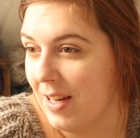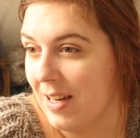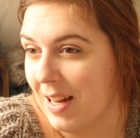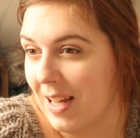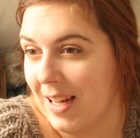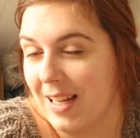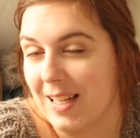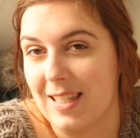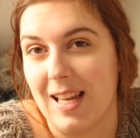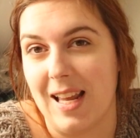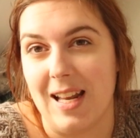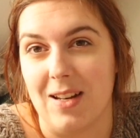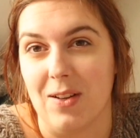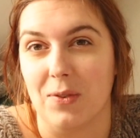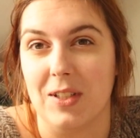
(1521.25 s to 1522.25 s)
nice
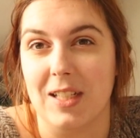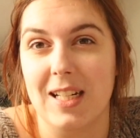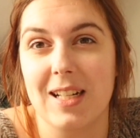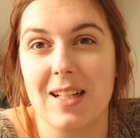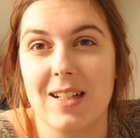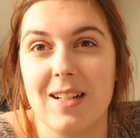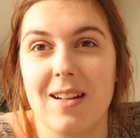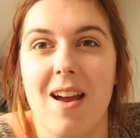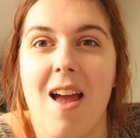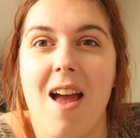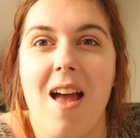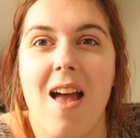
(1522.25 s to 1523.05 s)
end of the year,